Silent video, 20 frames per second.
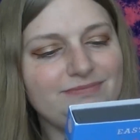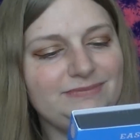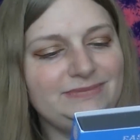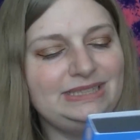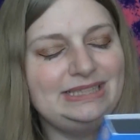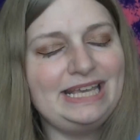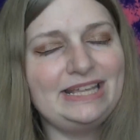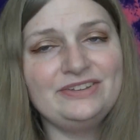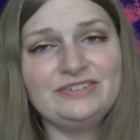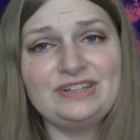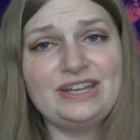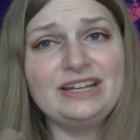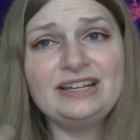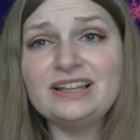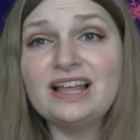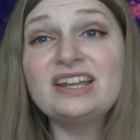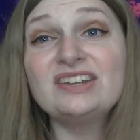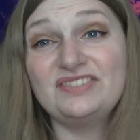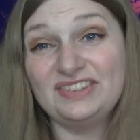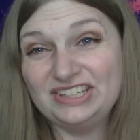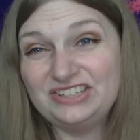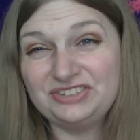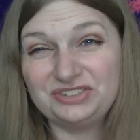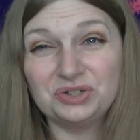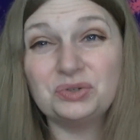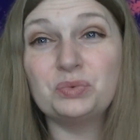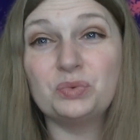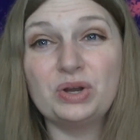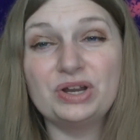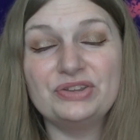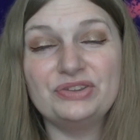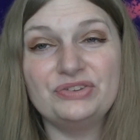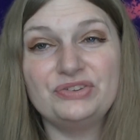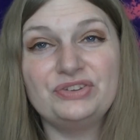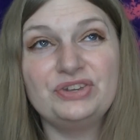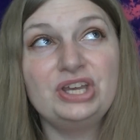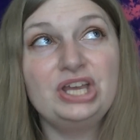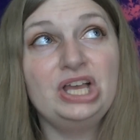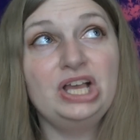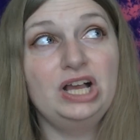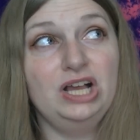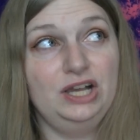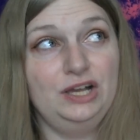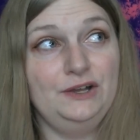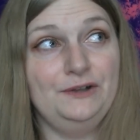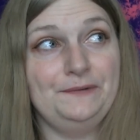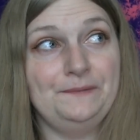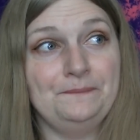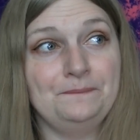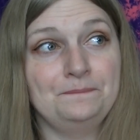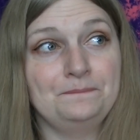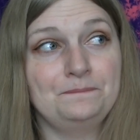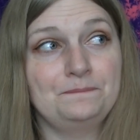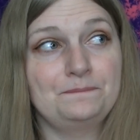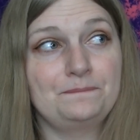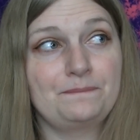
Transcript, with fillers: And there's not a lot of Easter ones, um,